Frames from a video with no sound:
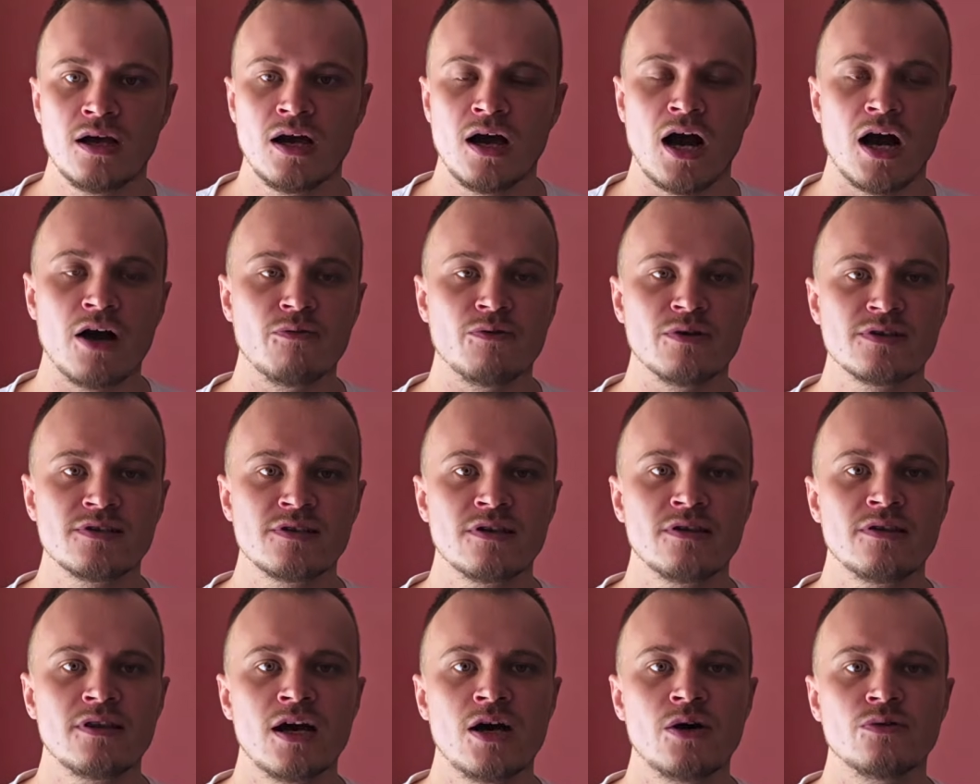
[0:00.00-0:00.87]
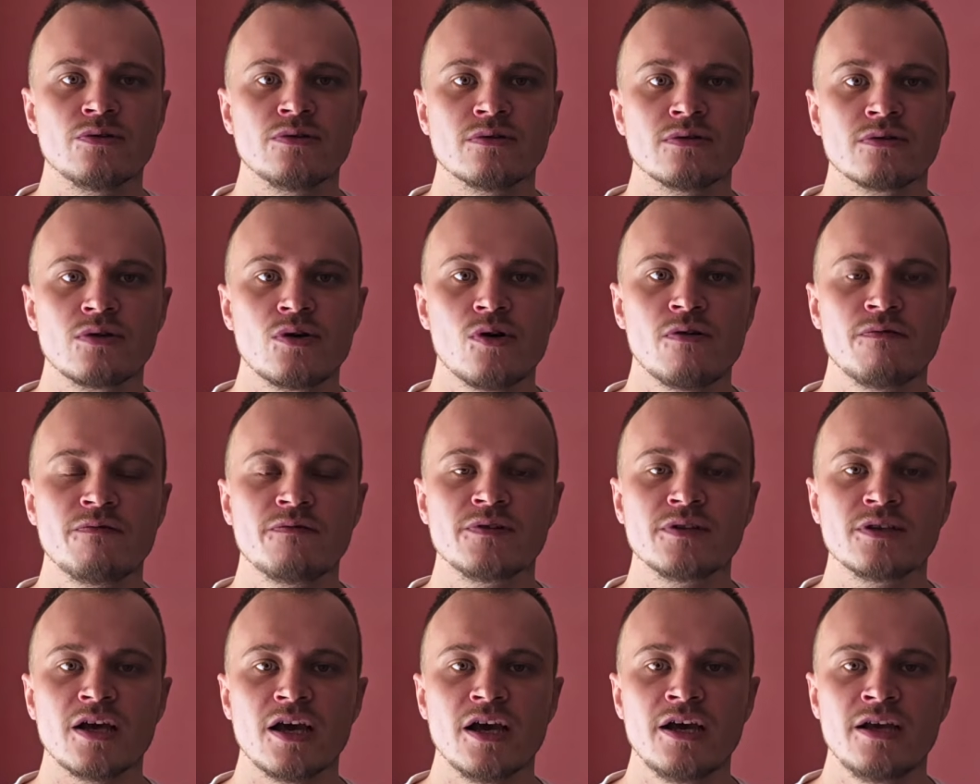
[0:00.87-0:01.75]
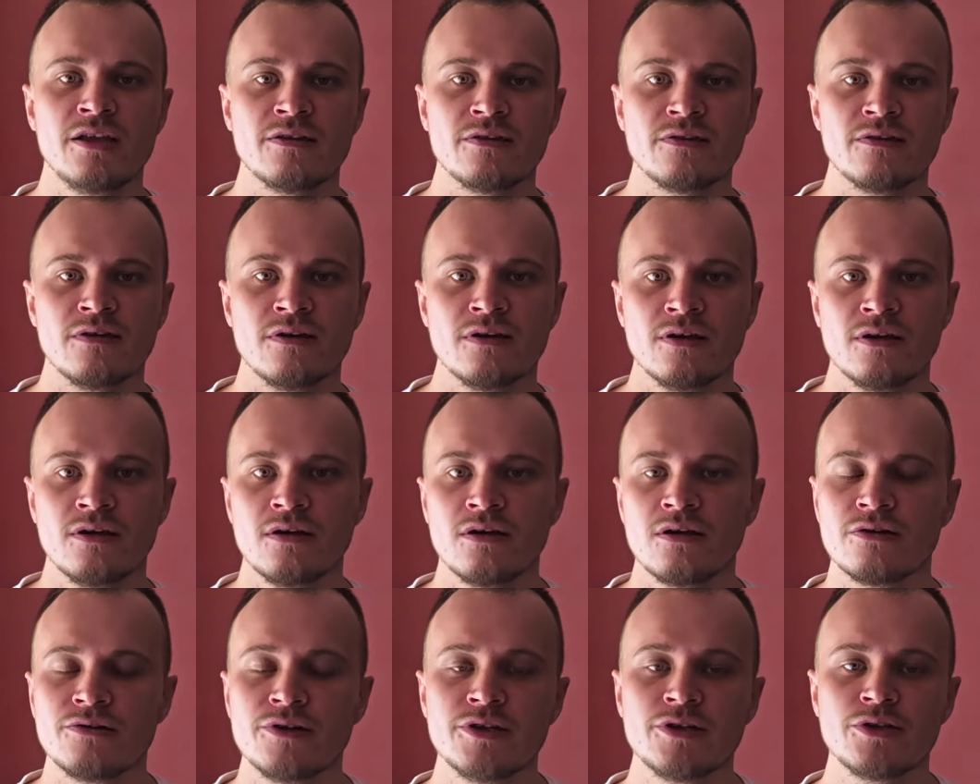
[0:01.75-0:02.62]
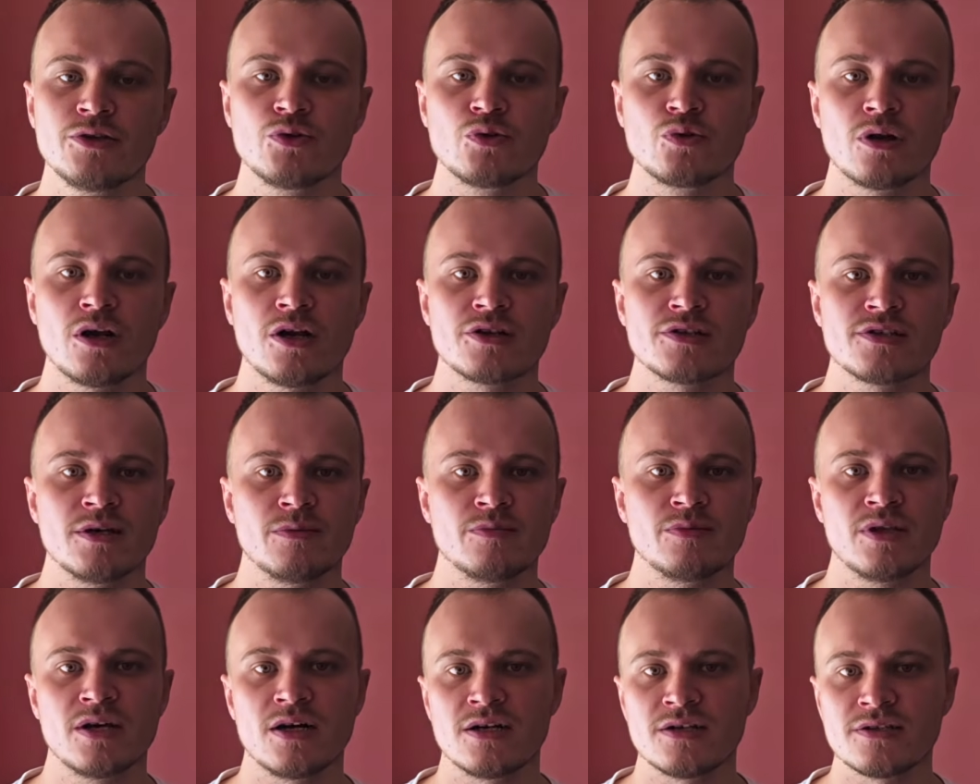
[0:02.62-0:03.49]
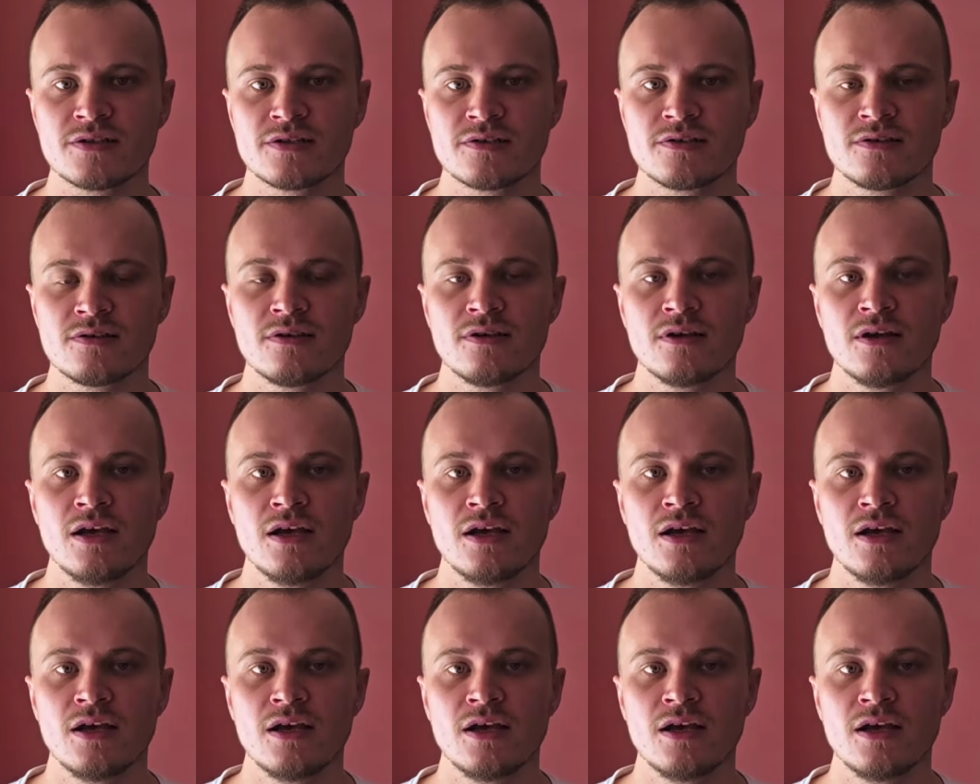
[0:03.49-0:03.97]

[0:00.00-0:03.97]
I will sit down, coffee in hand, ready to crush some tasks.